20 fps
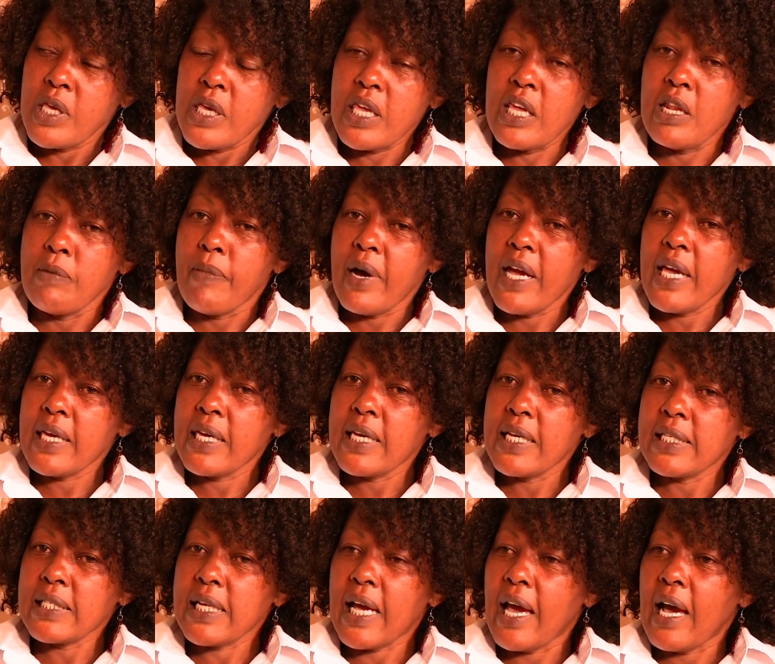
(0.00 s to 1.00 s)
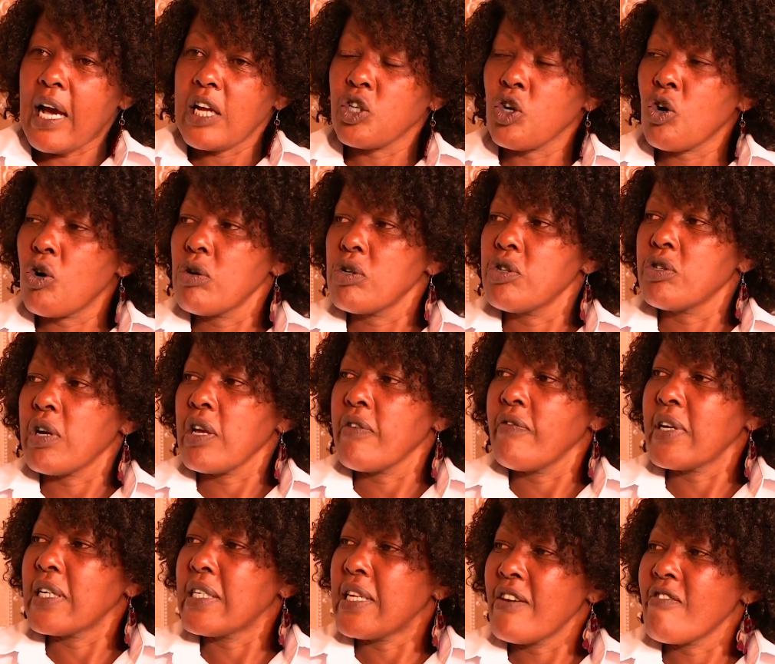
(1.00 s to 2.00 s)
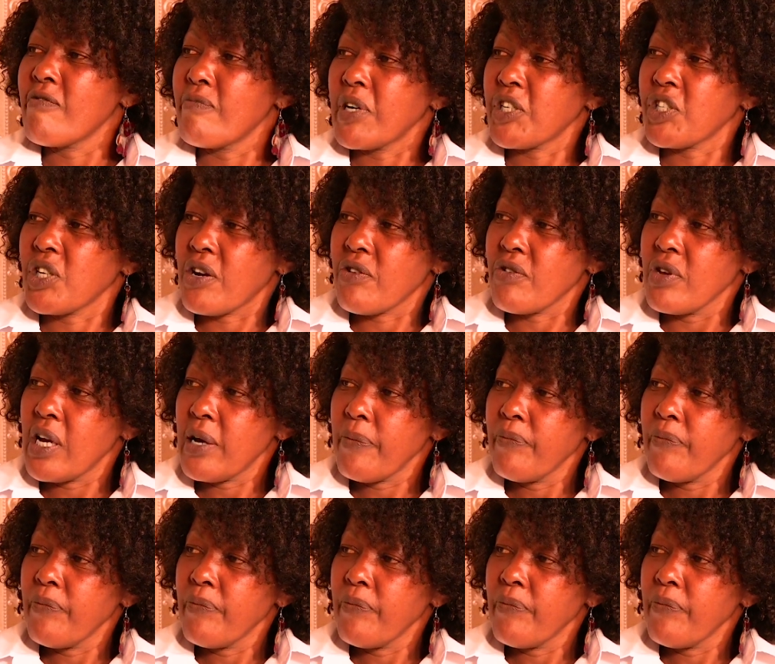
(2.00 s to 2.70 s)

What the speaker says: In my case, I had co-driver Dave Masharia,